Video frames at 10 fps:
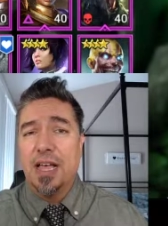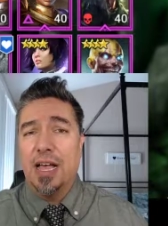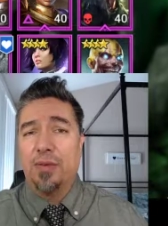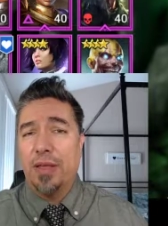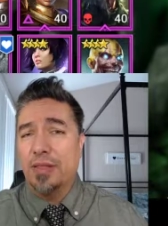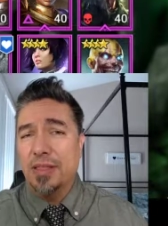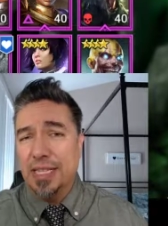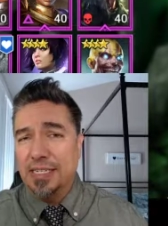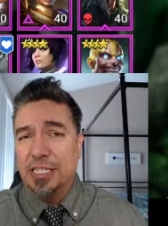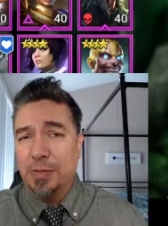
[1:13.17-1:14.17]
rather than the
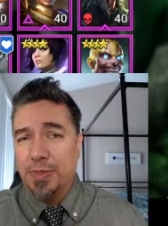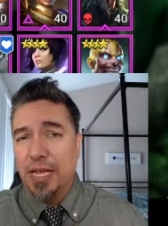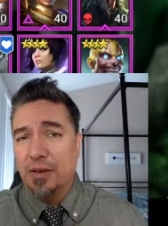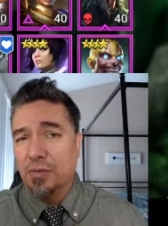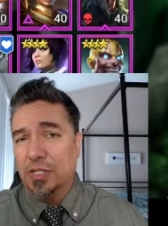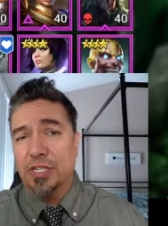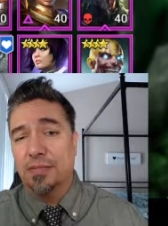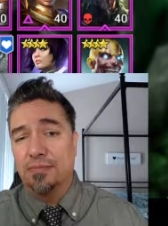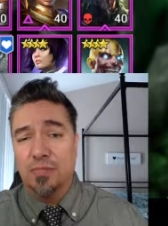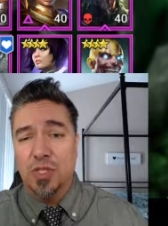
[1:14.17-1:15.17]
60%, which
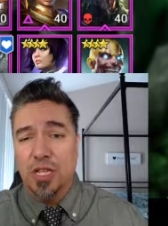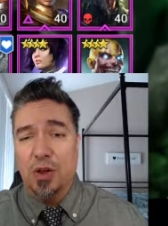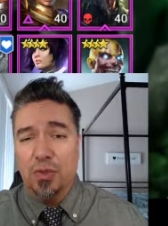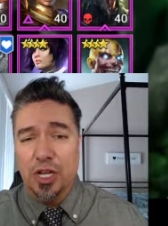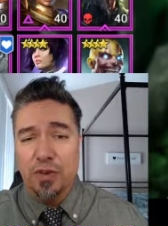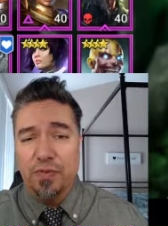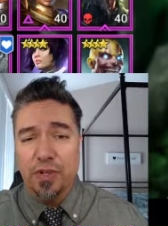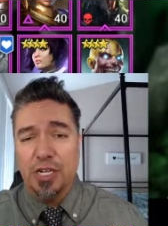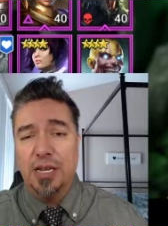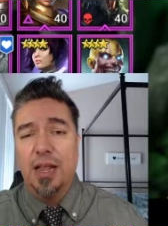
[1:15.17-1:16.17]
is the good
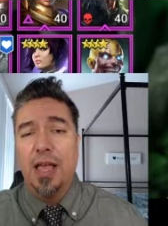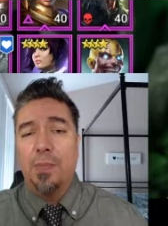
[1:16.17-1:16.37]
version.